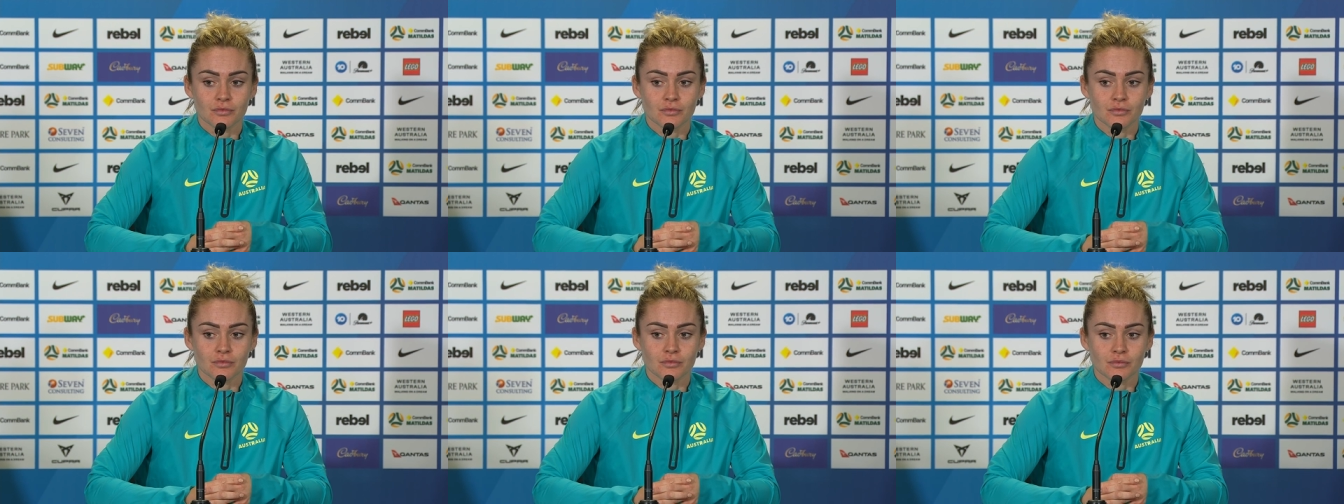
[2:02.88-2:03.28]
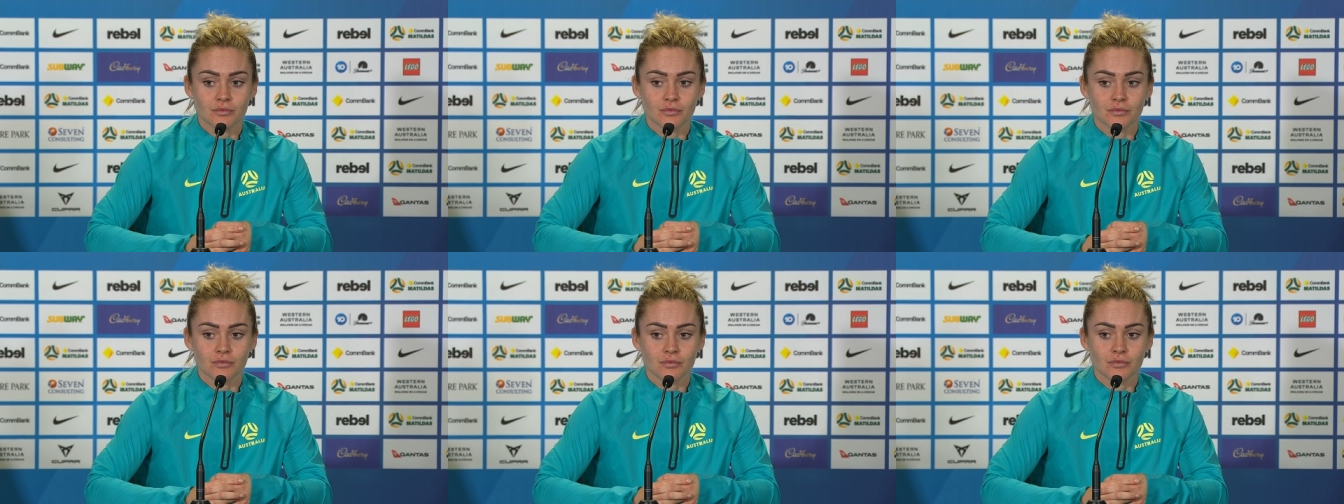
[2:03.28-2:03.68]
that out
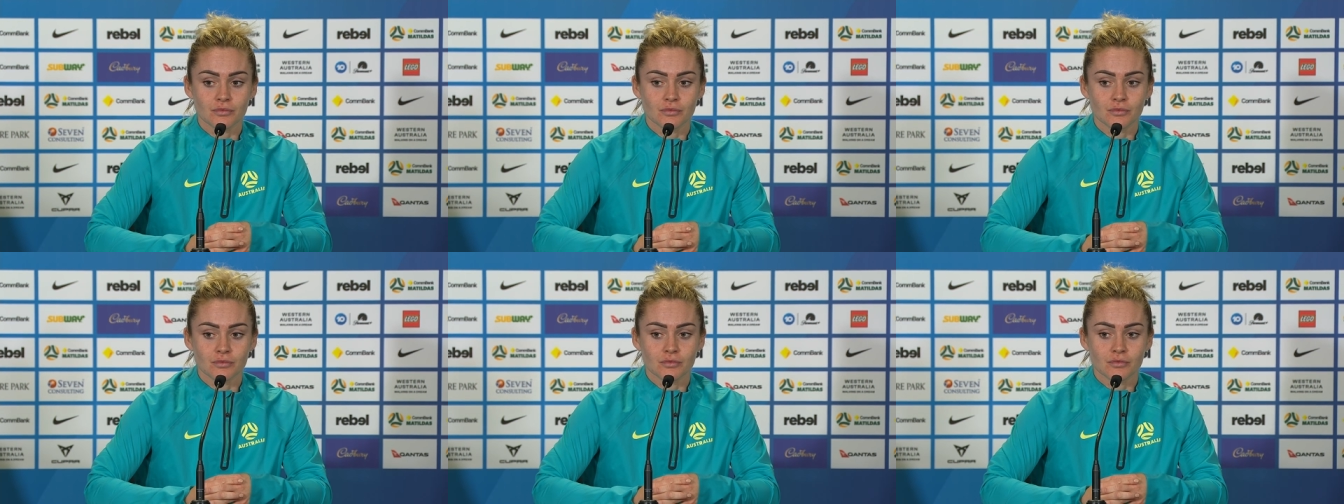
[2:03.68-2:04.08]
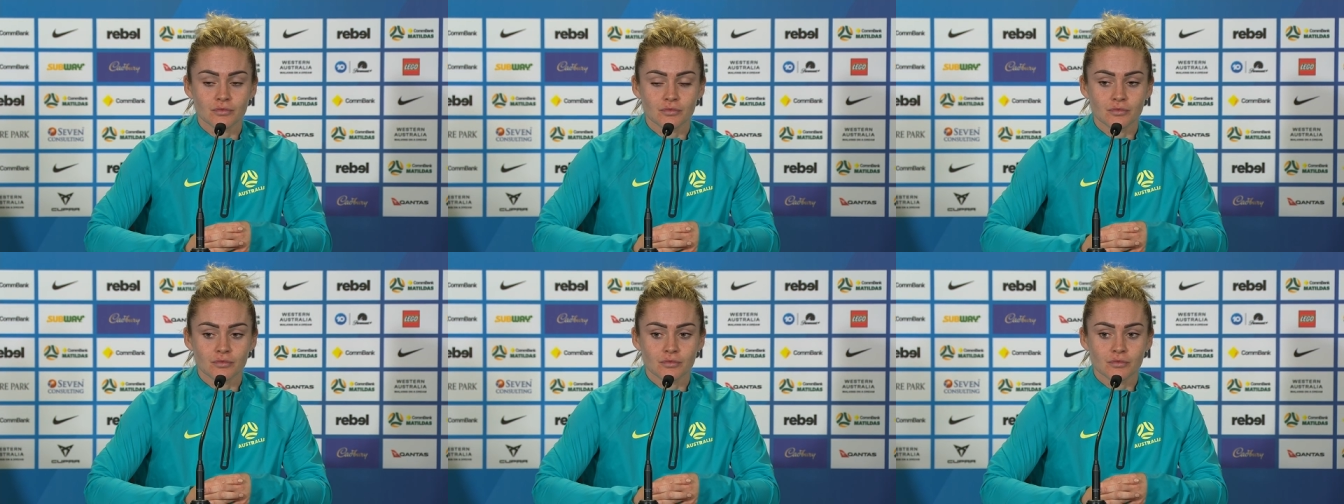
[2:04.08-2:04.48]
there in the
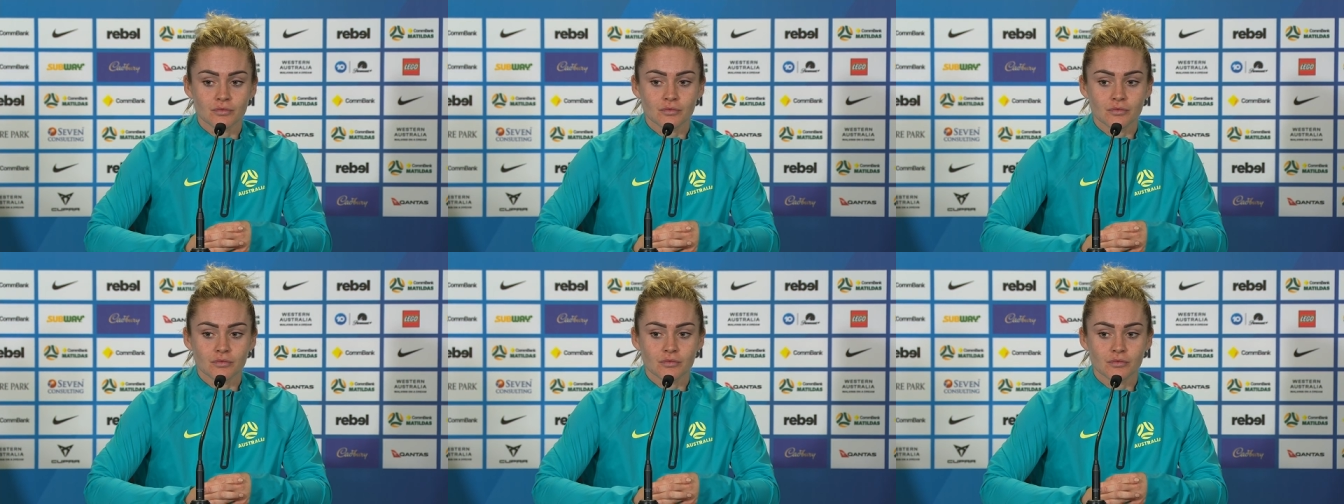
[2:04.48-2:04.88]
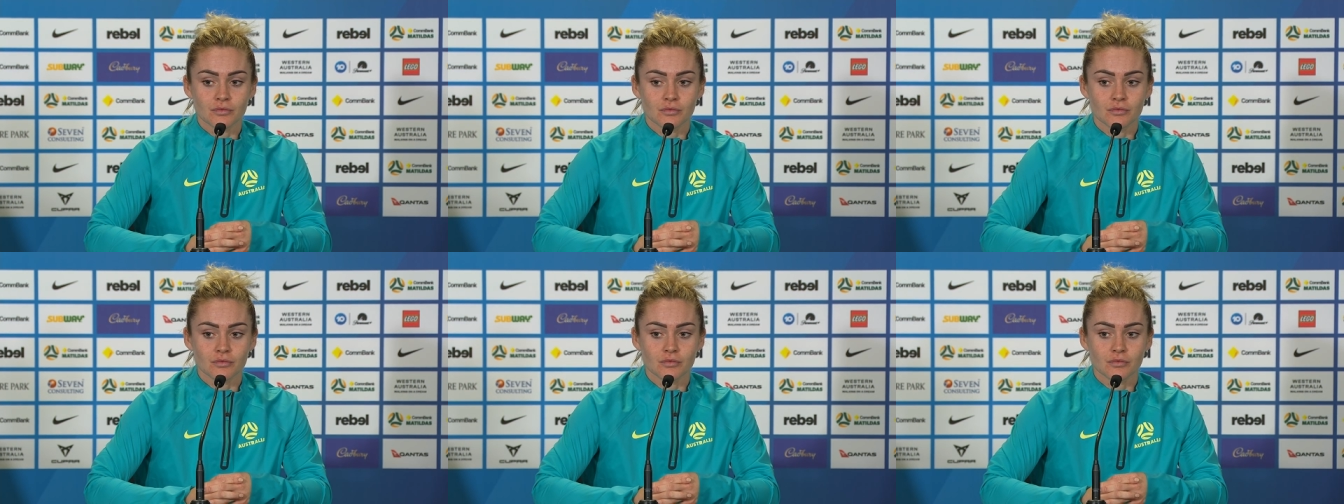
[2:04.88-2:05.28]
early stages? Was it
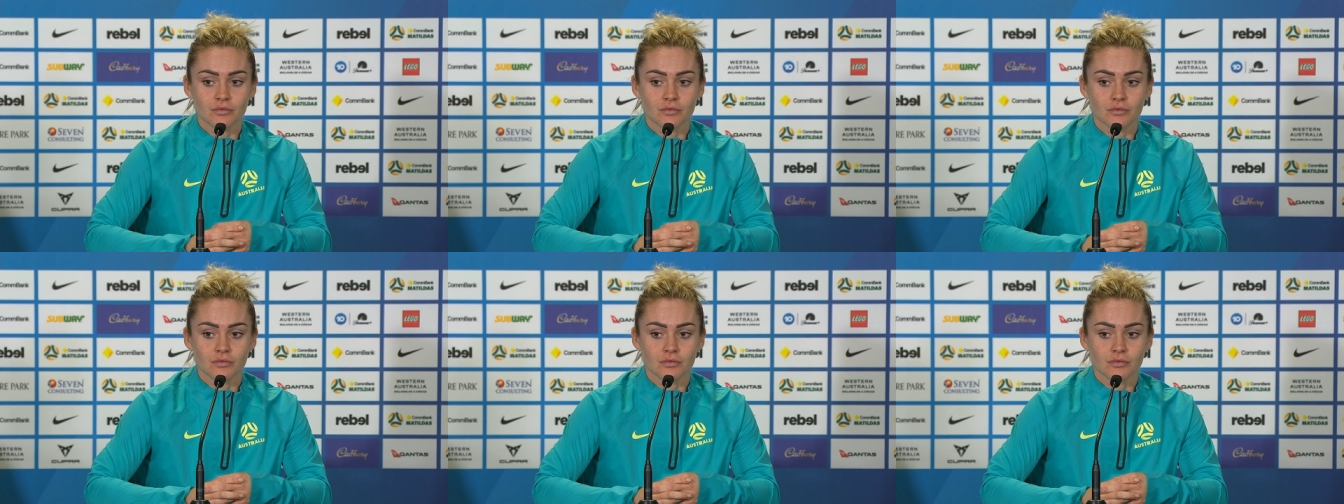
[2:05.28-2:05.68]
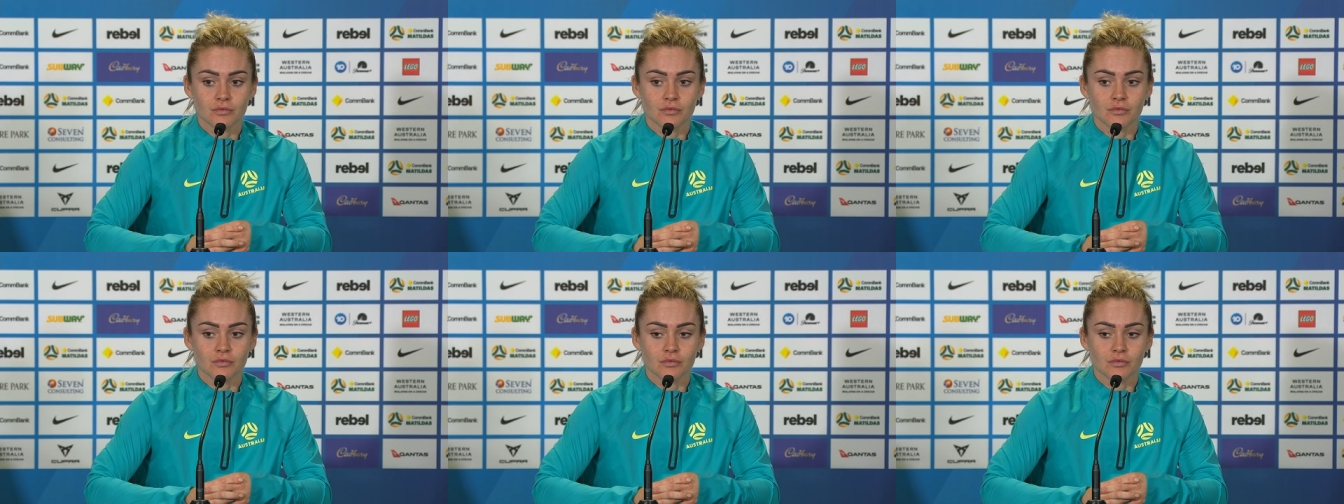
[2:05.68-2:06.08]
a
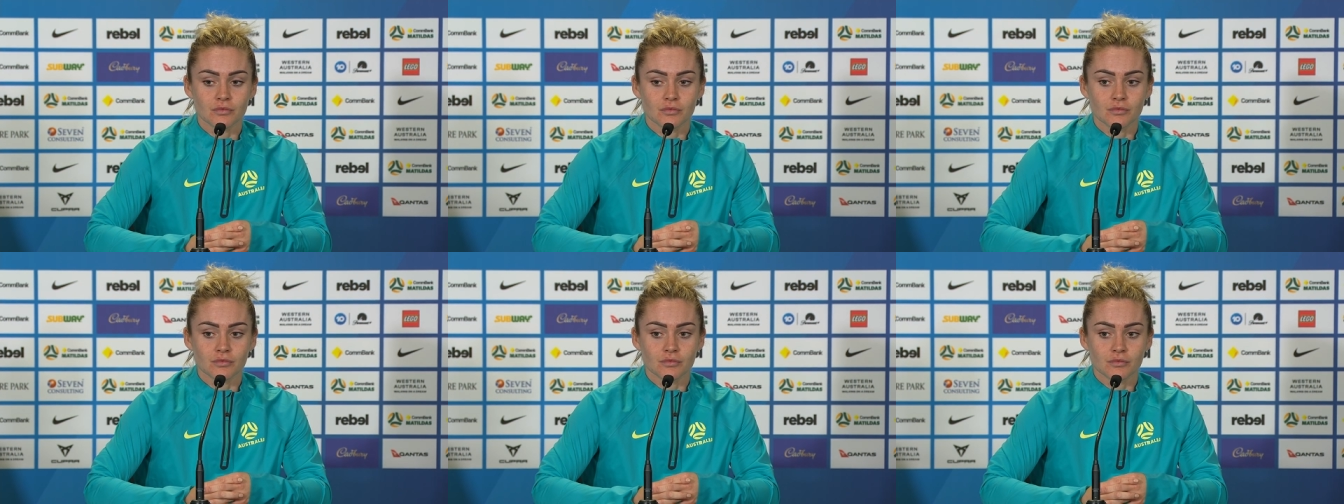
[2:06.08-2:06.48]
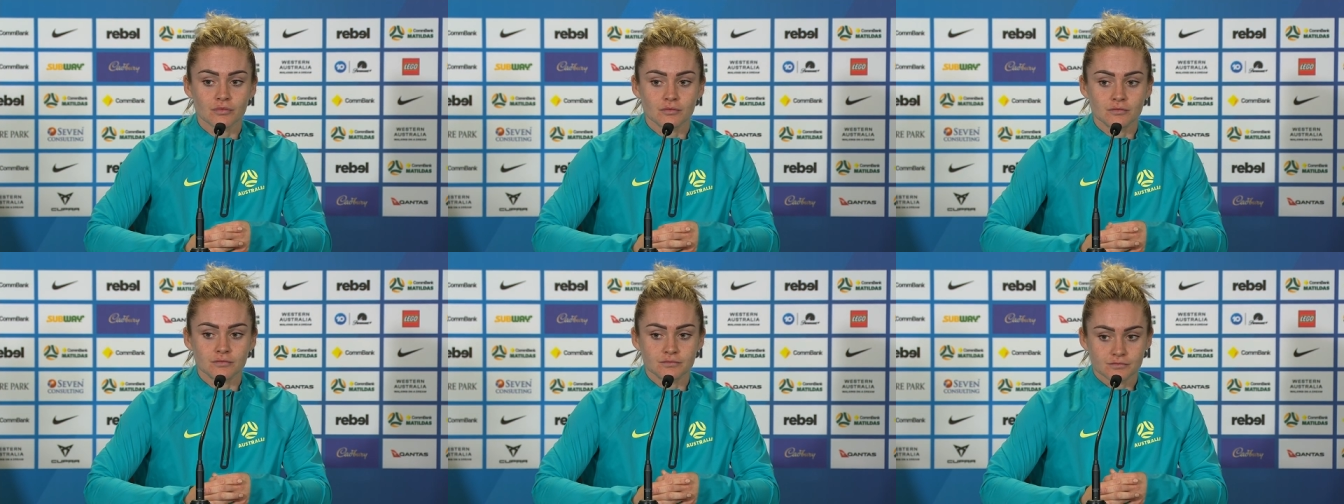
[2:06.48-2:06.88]
bit of a lack of
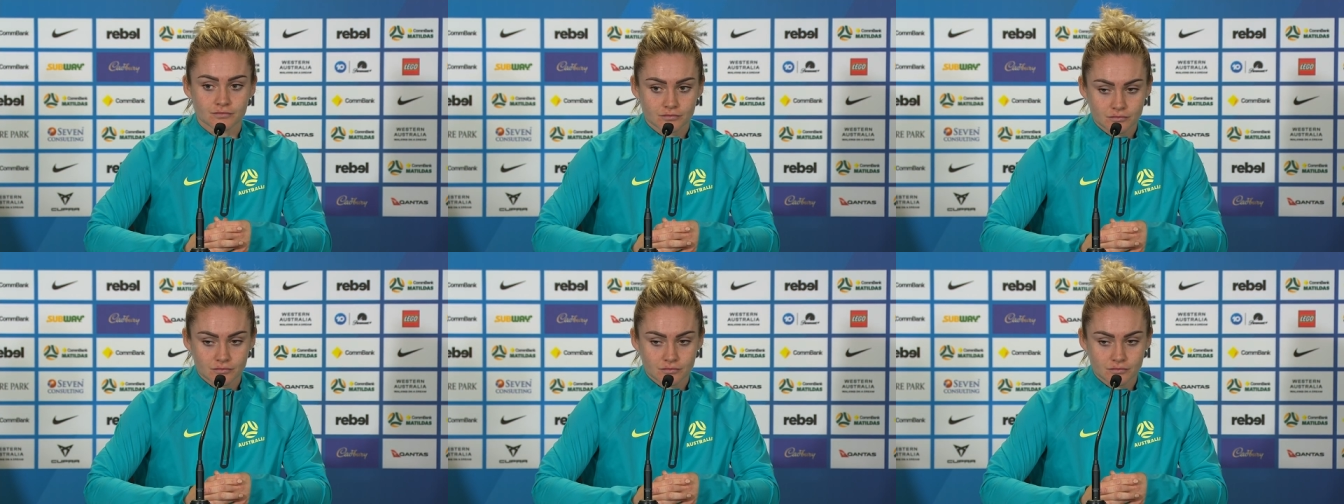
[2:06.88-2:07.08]
cohesion?